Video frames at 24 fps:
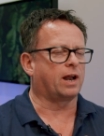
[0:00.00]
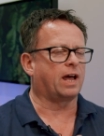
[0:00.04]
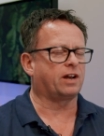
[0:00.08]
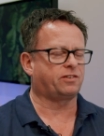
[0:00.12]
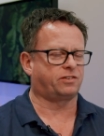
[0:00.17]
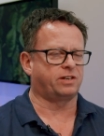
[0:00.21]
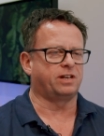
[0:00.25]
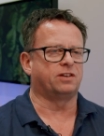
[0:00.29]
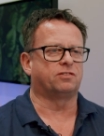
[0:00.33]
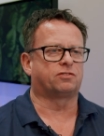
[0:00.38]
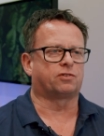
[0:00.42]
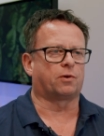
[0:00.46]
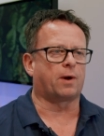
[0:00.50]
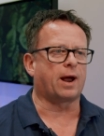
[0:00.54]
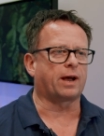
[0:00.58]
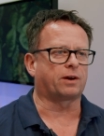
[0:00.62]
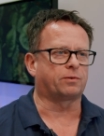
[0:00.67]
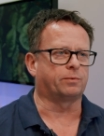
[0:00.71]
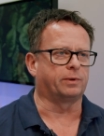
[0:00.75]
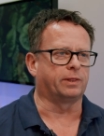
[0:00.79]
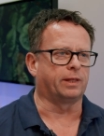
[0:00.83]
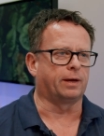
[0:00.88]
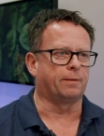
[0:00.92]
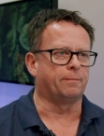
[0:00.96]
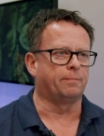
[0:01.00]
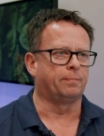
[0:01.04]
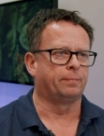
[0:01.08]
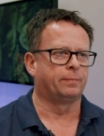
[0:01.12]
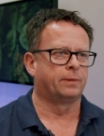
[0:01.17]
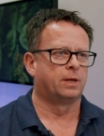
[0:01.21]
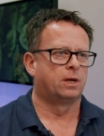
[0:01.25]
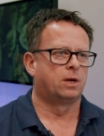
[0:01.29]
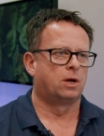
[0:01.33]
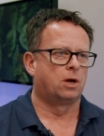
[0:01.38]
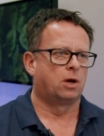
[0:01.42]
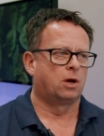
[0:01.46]
actually interact with it.
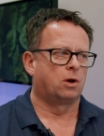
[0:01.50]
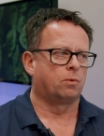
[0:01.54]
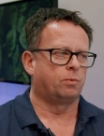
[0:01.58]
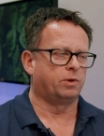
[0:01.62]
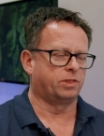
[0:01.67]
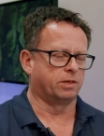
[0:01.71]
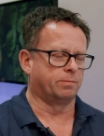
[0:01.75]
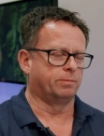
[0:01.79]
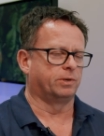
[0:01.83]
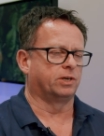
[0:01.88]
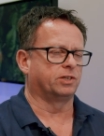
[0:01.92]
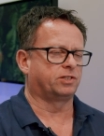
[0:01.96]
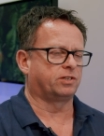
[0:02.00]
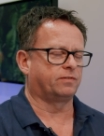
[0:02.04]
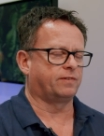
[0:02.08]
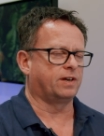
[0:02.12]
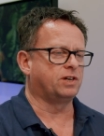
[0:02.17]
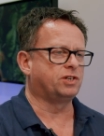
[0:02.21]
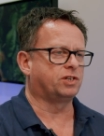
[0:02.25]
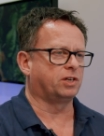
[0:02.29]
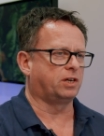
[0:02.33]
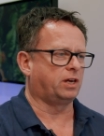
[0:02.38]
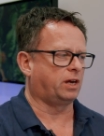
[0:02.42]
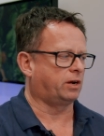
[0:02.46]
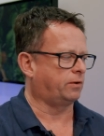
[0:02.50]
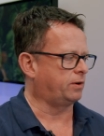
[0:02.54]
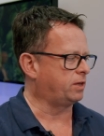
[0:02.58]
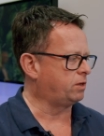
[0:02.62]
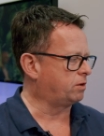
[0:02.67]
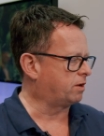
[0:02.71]
With Immersive Engineering,